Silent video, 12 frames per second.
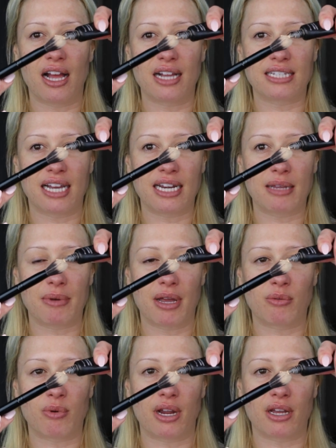a tiny
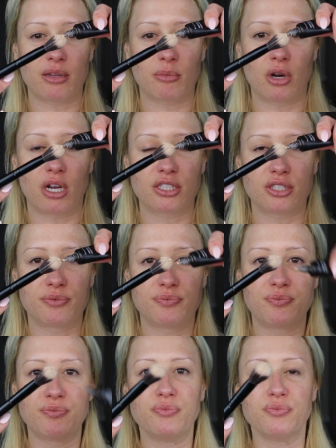bit right on the brush,
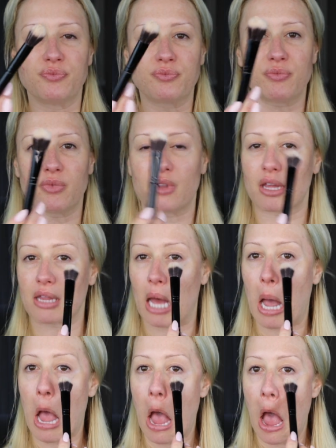like
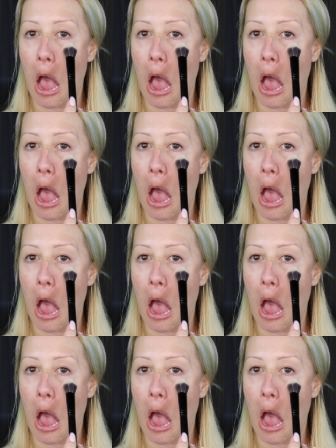that.